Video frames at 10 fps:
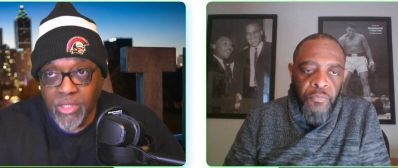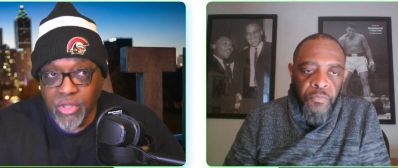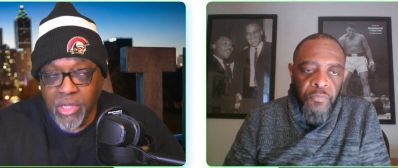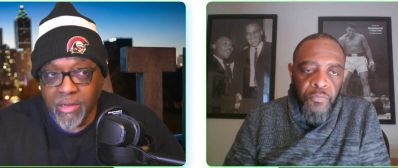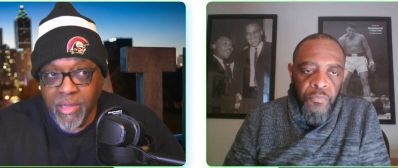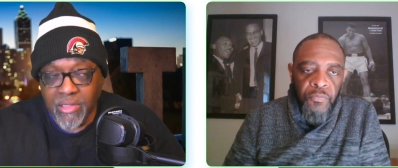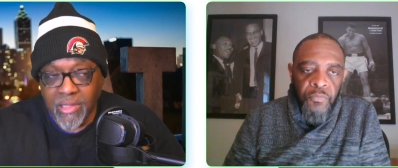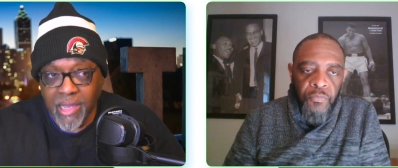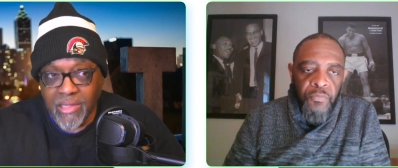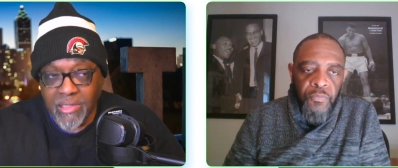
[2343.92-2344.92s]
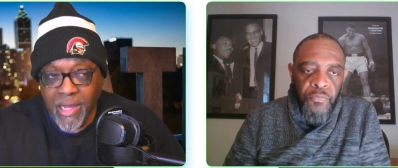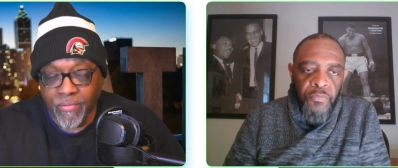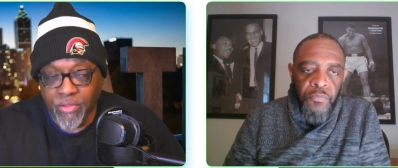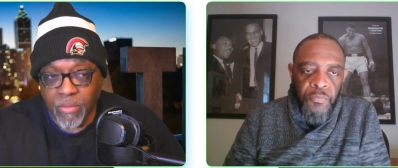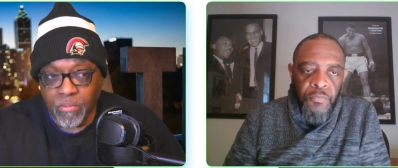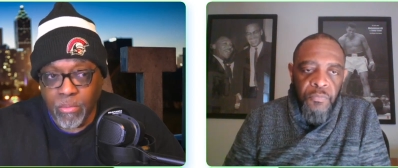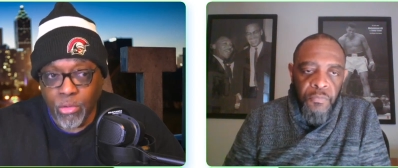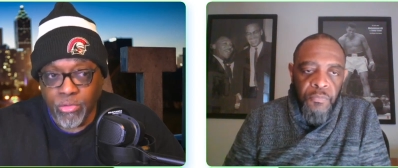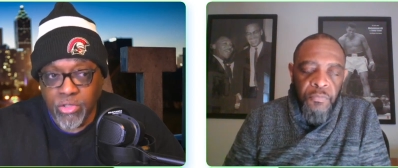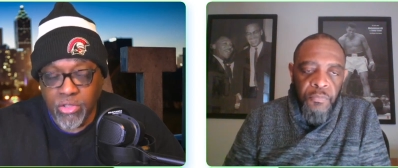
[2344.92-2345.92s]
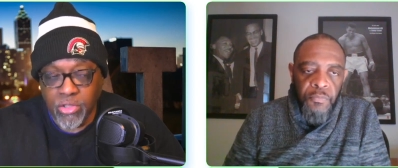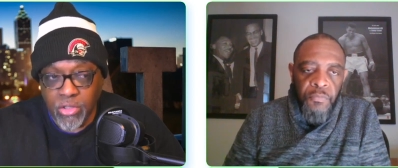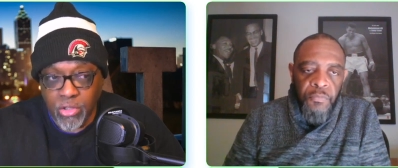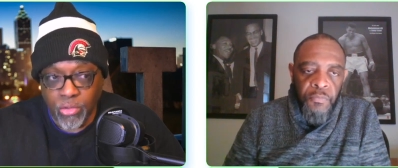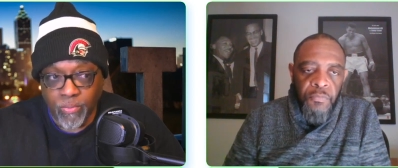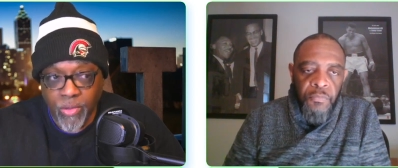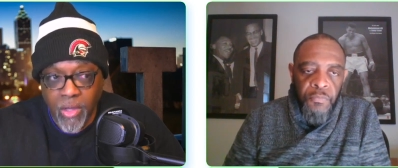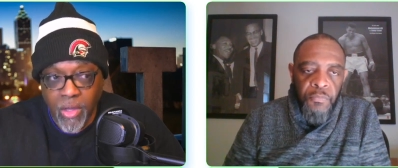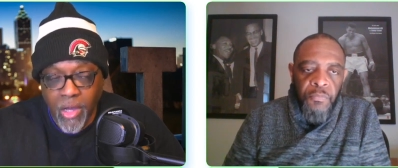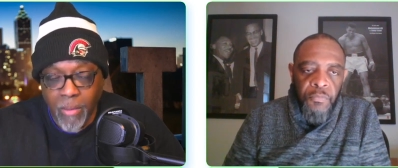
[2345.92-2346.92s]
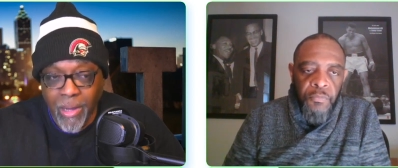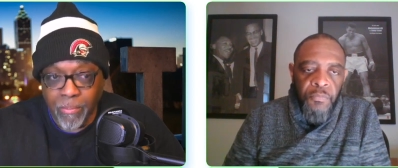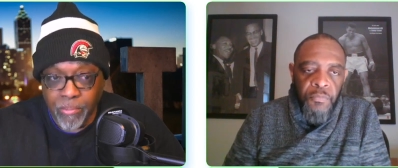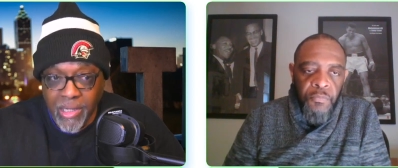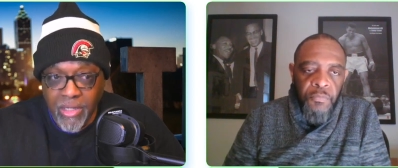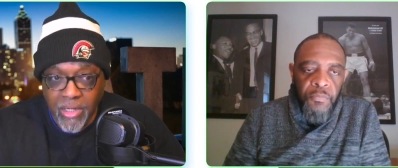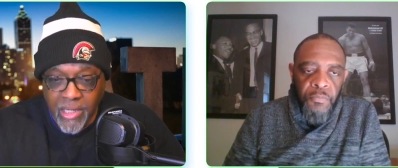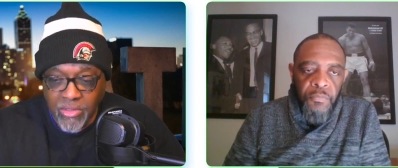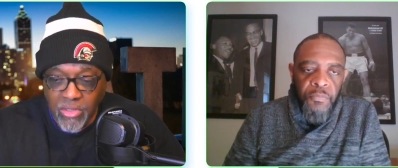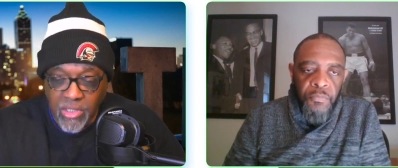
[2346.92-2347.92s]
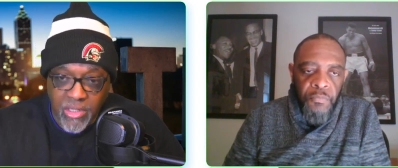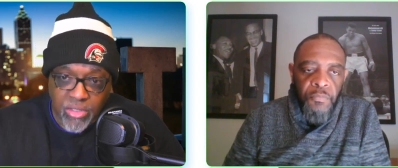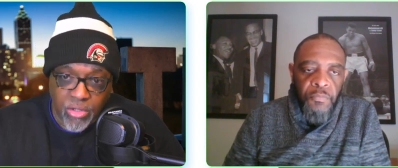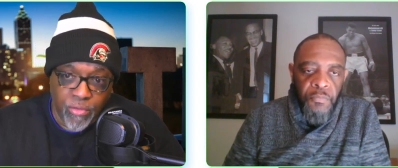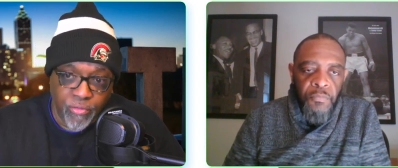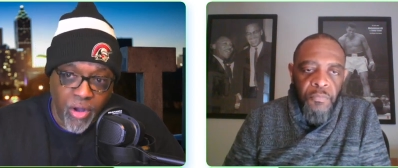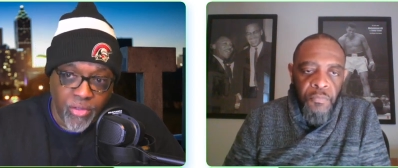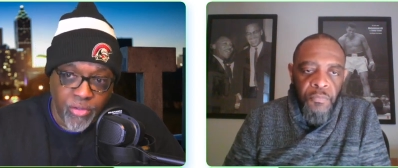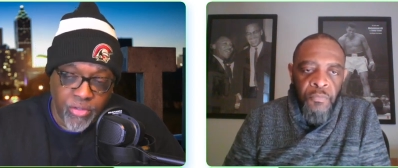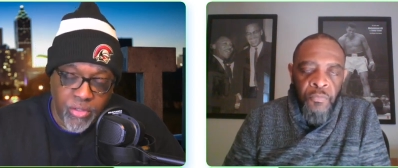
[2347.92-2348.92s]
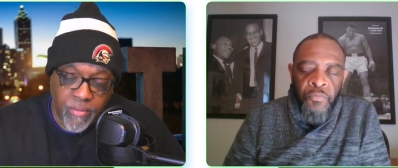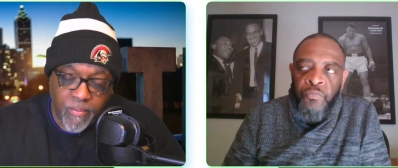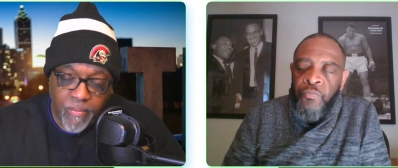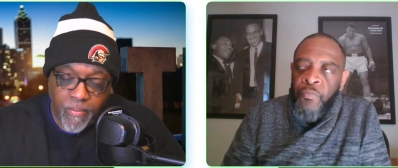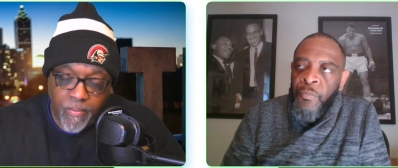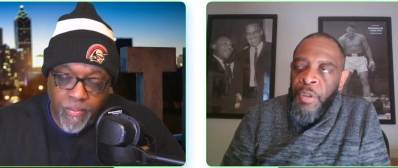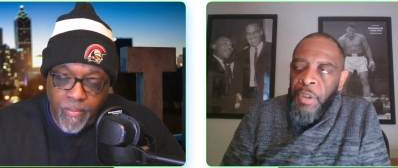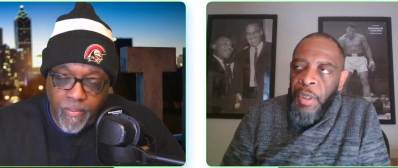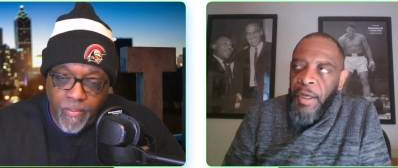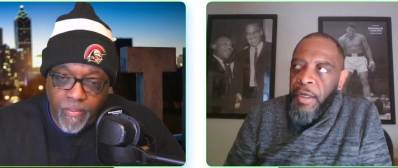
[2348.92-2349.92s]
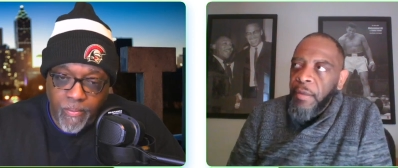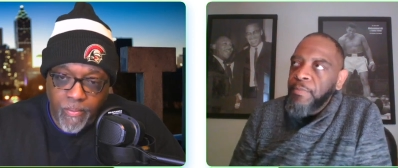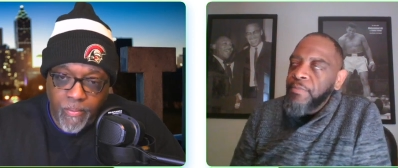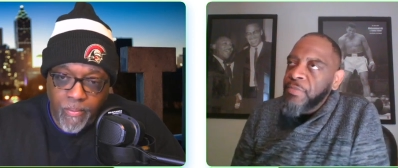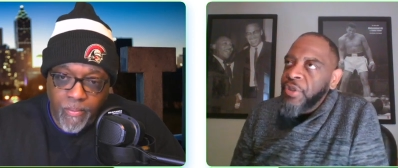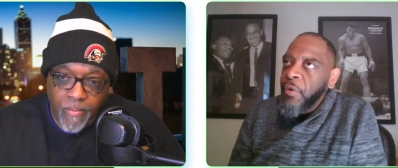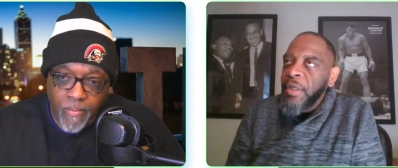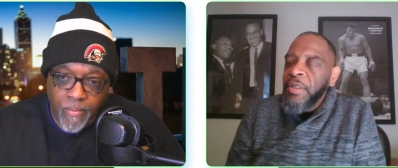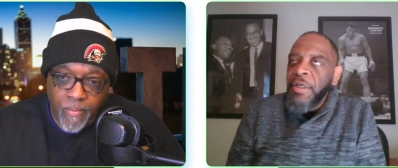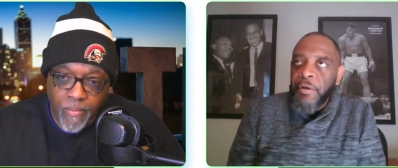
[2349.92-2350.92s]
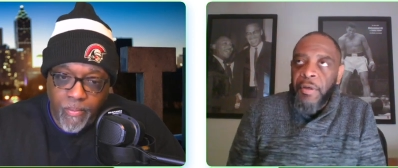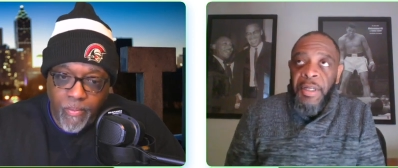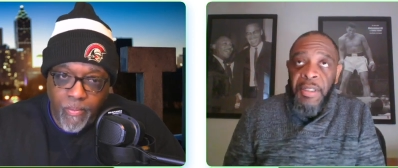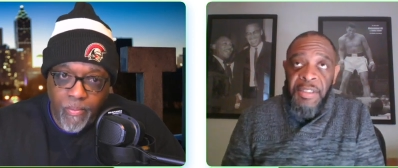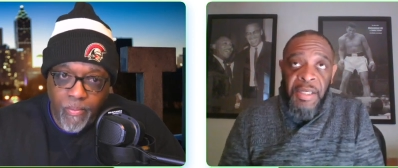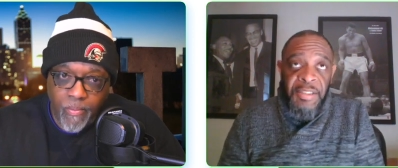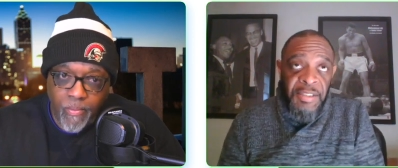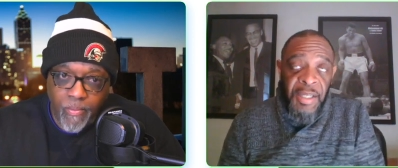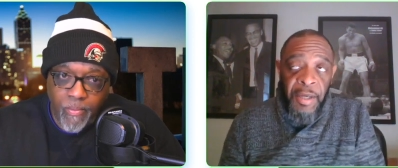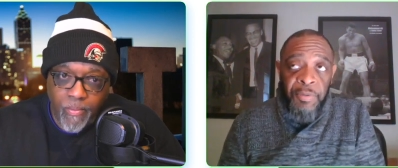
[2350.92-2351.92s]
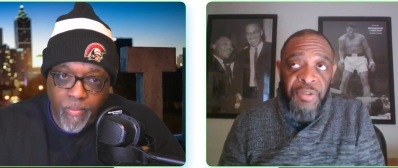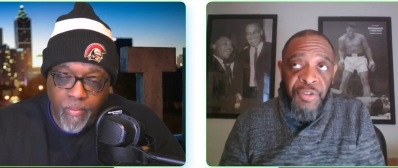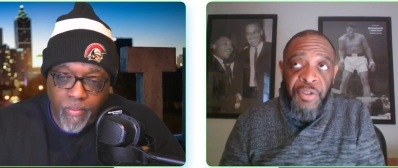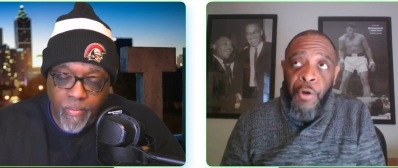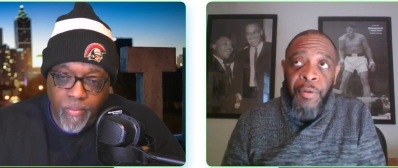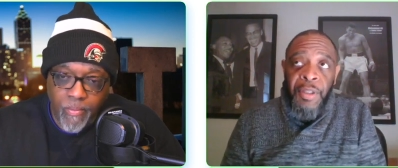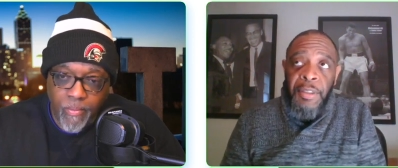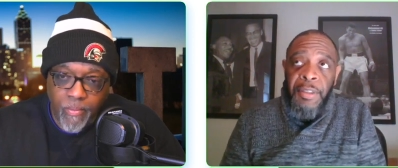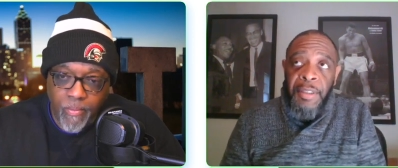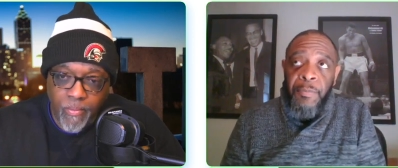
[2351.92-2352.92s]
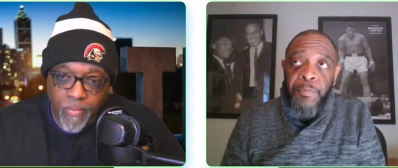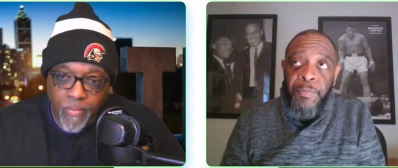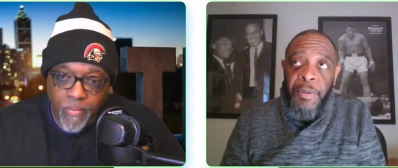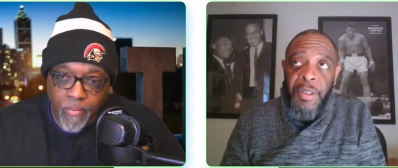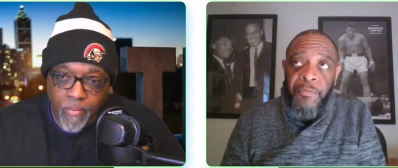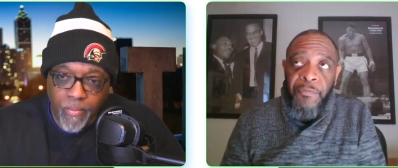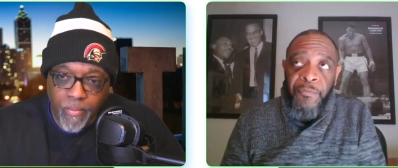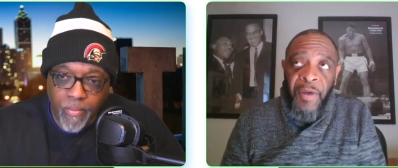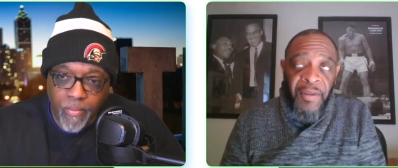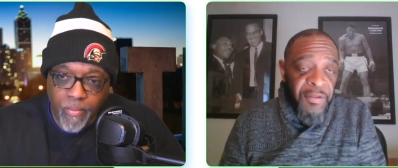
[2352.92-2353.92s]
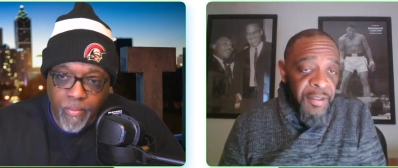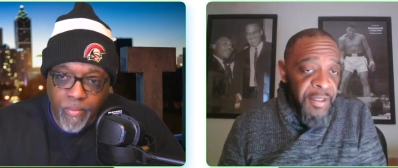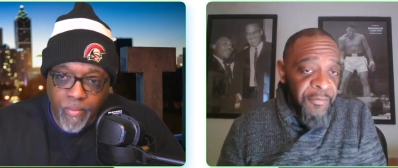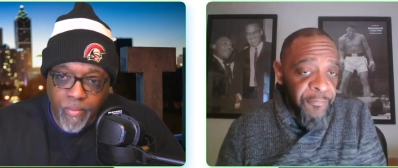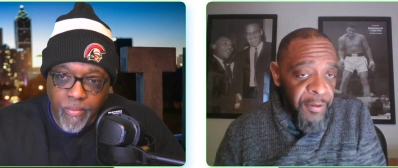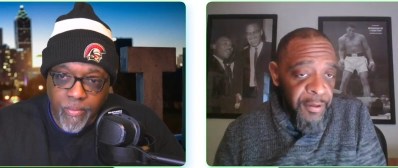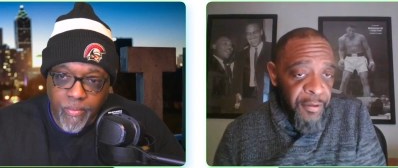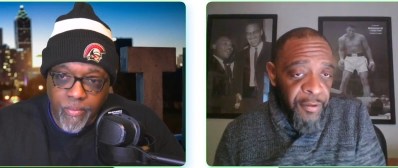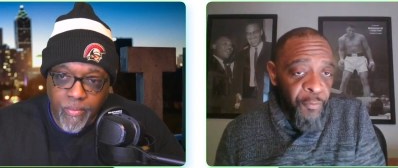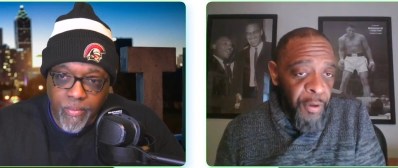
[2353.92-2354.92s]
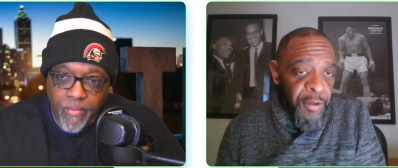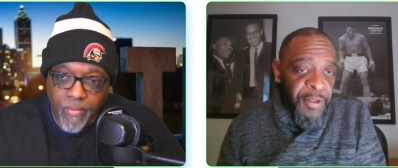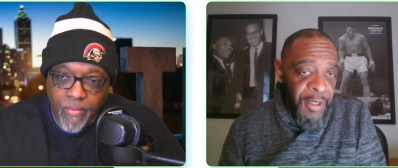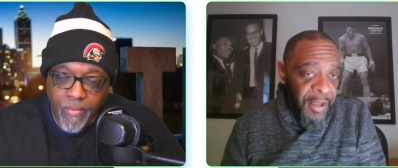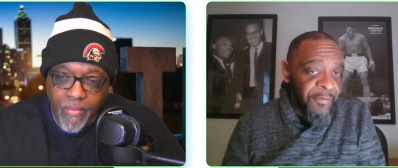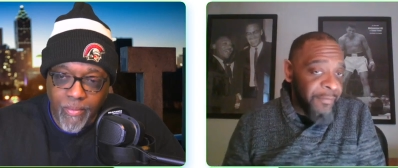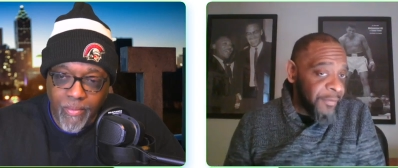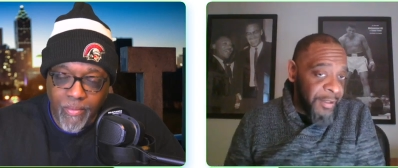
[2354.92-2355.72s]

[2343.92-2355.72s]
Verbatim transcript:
Speaker 1: thing that stands out the most to you about being an agency that serves fathers?
Speaker 2: Um, so you know, it is it was totally a leap of faith and different the work than I've ever